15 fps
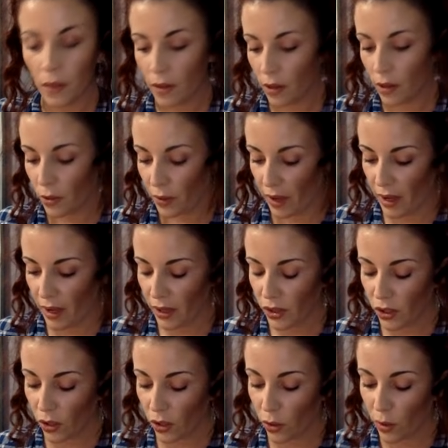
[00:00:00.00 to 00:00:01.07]
Okay,
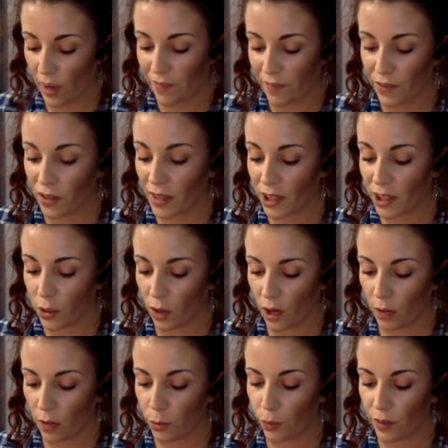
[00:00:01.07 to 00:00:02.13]
so I feel like you
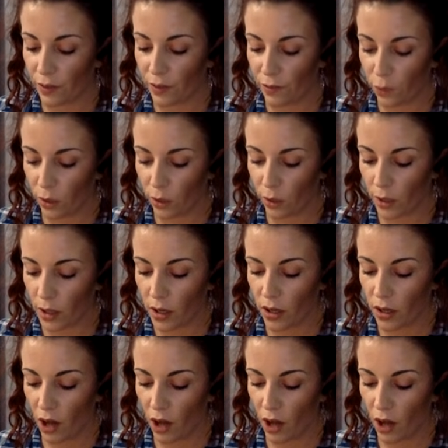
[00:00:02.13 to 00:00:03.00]
are moving forward,